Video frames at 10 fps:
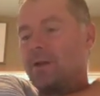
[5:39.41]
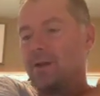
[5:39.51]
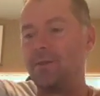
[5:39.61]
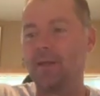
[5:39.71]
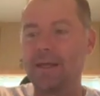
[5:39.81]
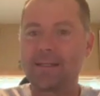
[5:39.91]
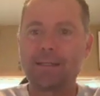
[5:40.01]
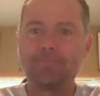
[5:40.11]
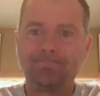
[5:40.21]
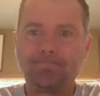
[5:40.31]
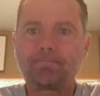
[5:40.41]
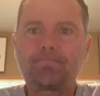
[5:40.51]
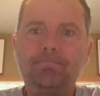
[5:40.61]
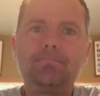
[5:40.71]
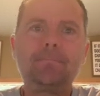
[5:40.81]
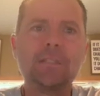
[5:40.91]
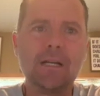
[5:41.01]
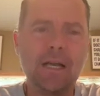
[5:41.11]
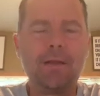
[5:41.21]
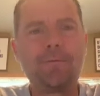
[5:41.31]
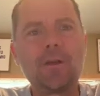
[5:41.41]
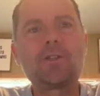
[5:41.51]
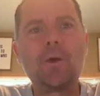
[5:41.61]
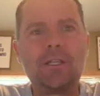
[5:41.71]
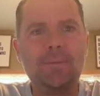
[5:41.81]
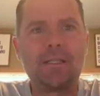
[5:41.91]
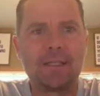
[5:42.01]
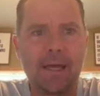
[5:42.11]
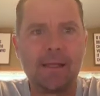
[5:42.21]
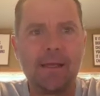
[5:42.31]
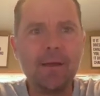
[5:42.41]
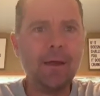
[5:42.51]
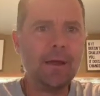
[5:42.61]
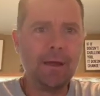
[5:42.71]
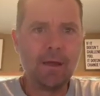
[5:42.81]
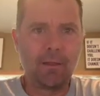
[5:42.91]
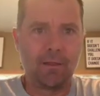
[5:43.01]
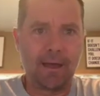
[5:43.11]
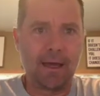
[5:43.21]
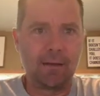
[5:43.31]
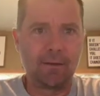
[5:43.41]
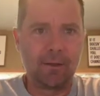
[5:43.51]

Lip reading: nonetheless, it frustrates me slightly that